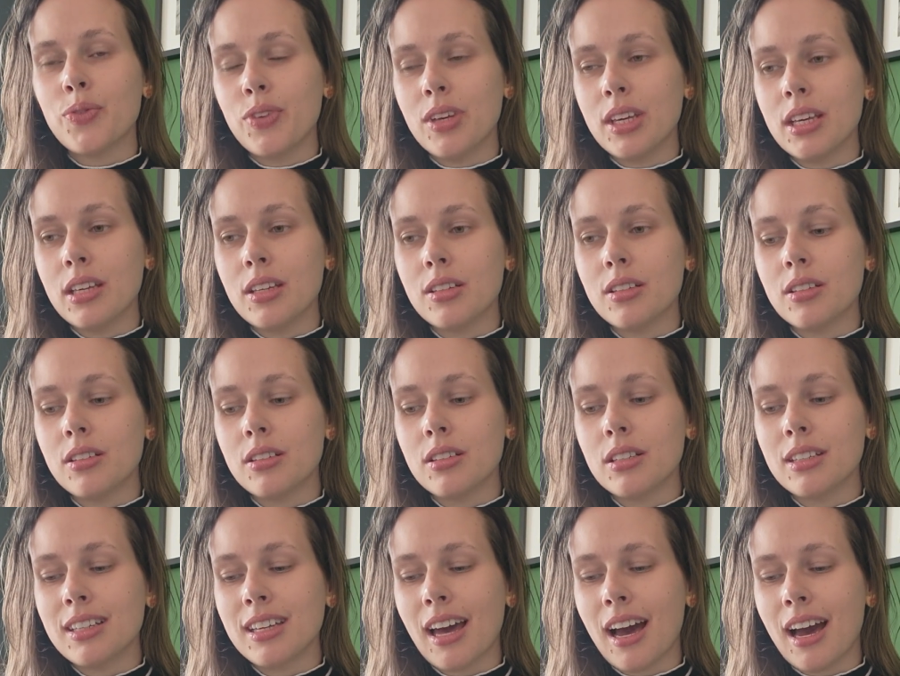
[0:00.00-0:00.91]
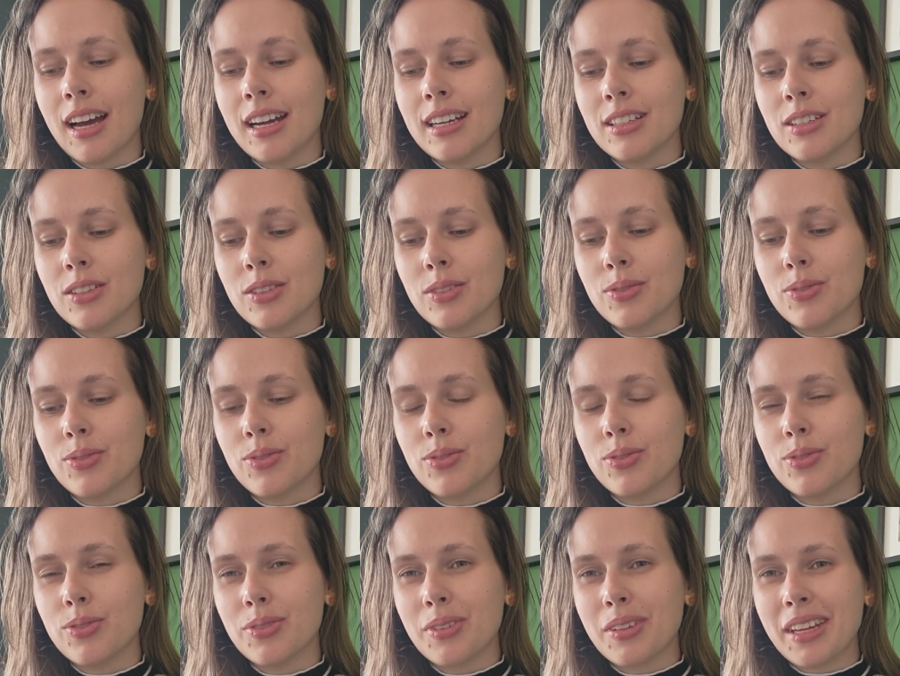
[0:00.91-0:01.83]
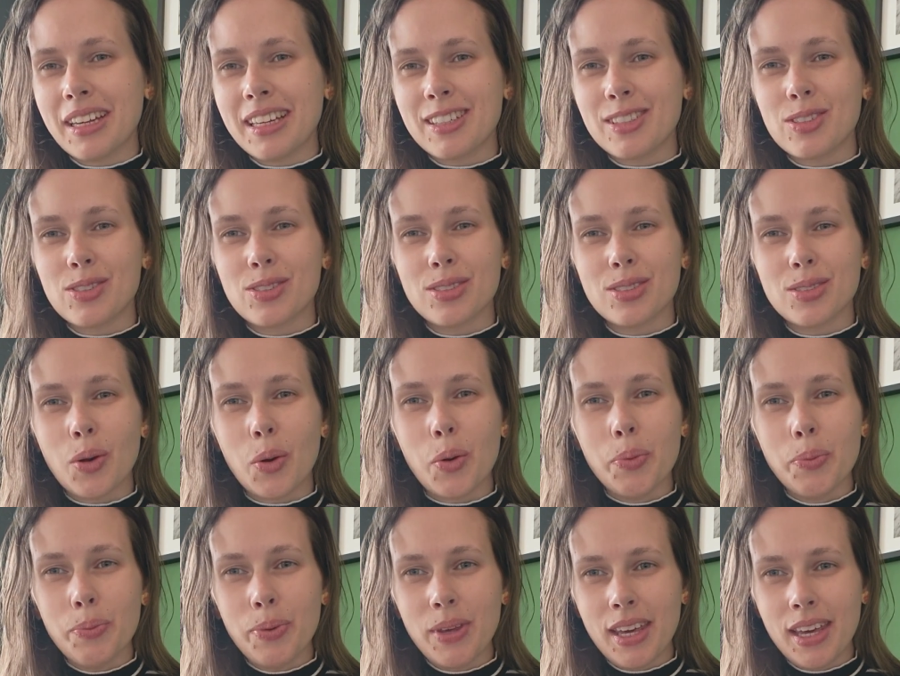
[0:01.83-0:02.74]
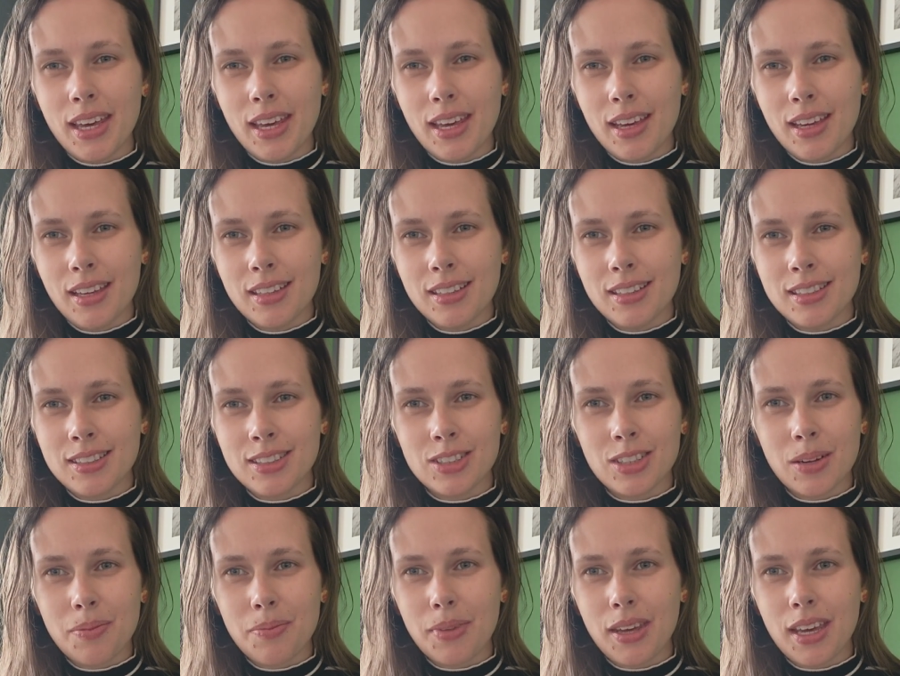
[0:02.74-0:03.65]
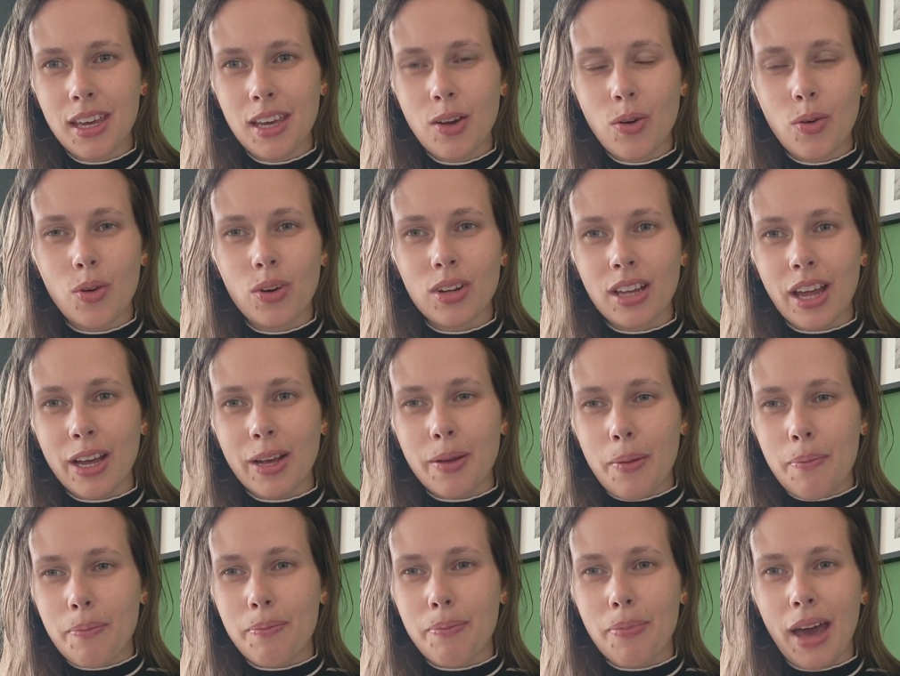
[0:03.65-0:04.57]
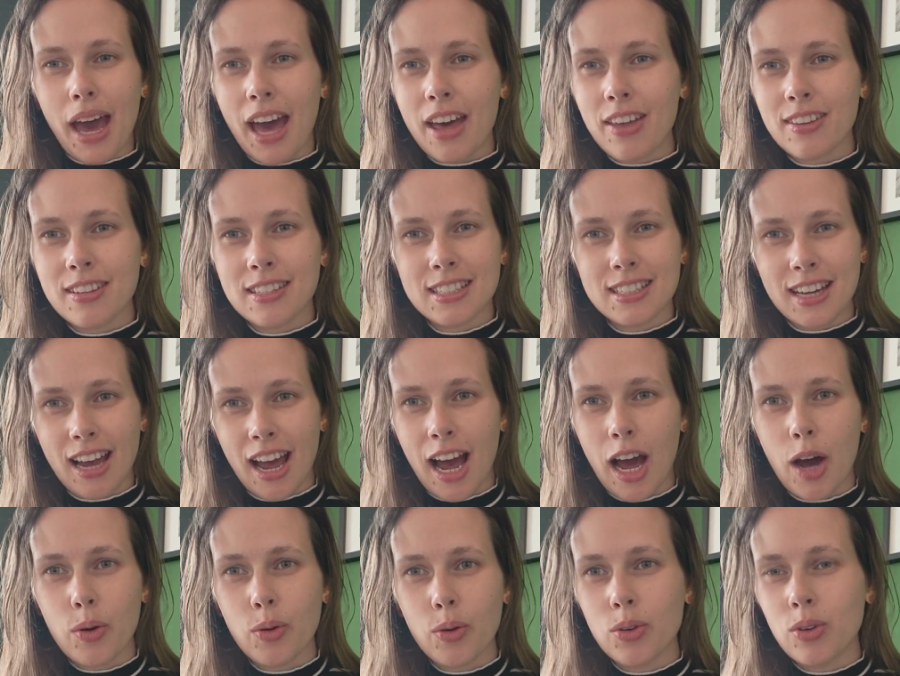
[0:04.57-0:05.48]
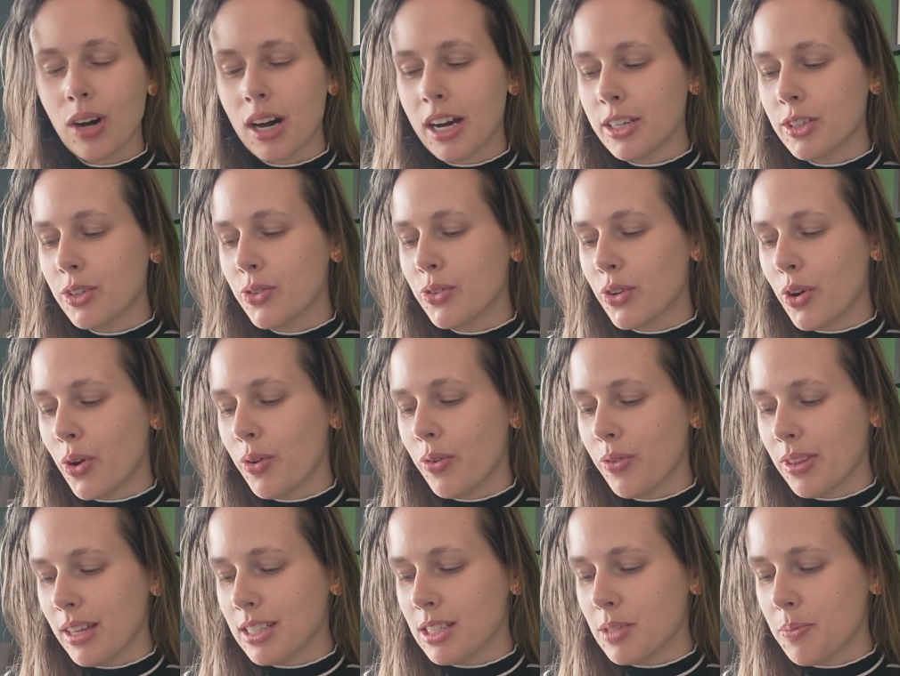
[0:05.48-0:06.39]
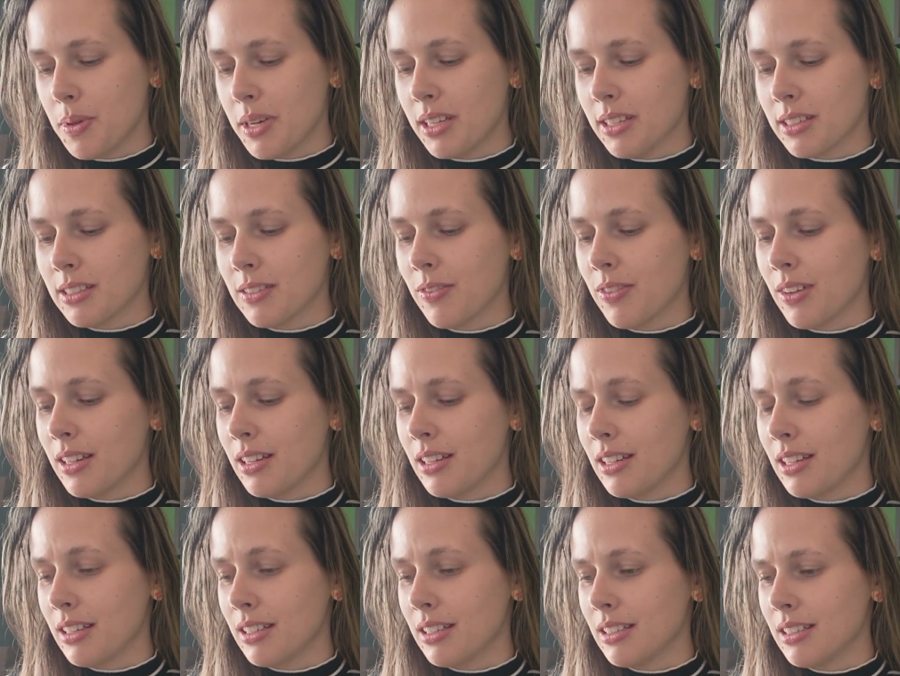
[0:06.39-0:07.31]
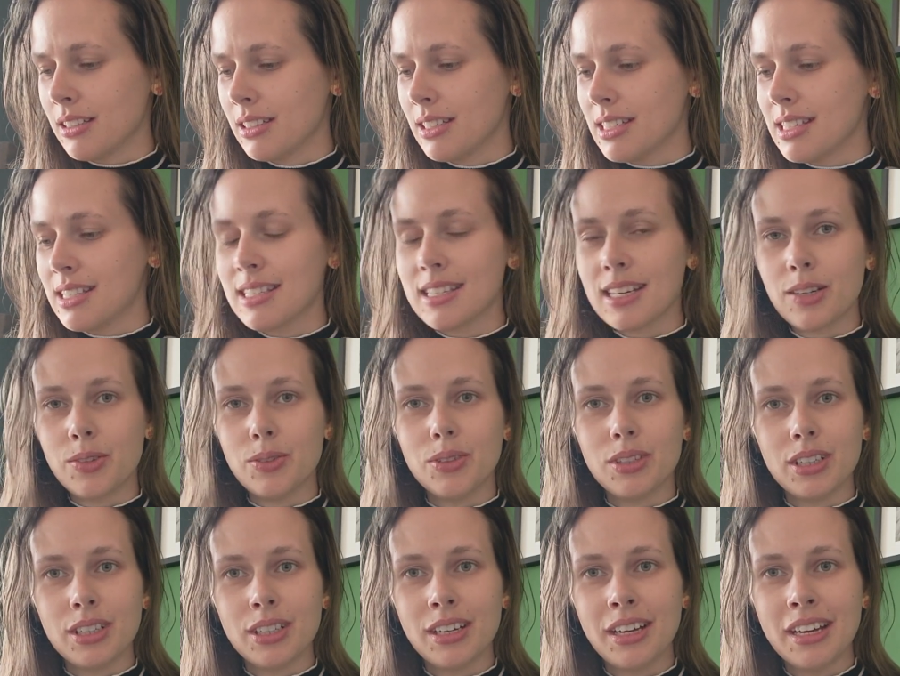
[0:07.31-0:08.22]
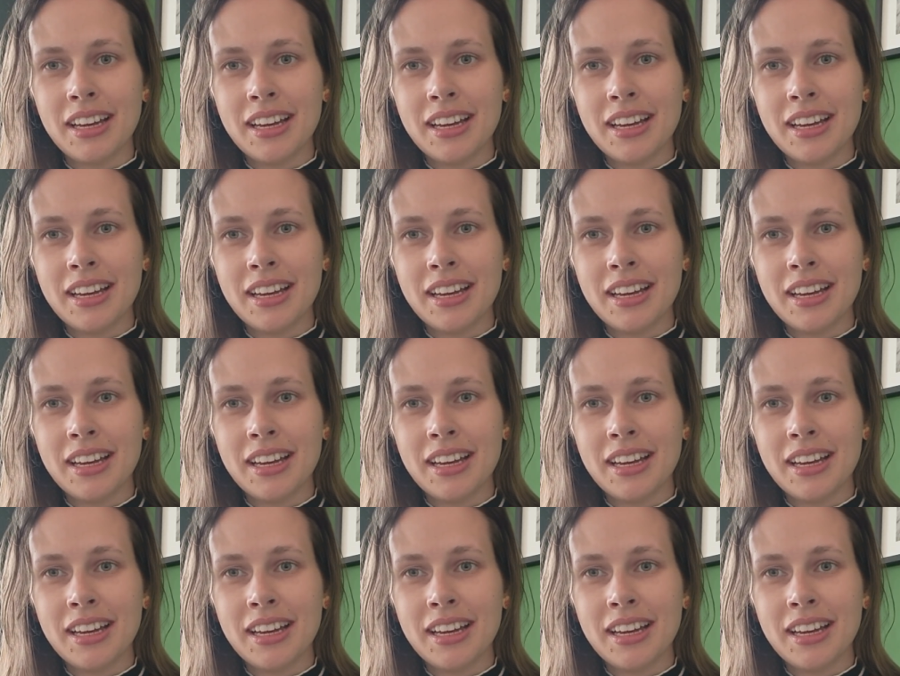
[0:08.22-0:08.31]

feel kind of like soapy to me, or like a bath towel. I don't know if that's because of the silk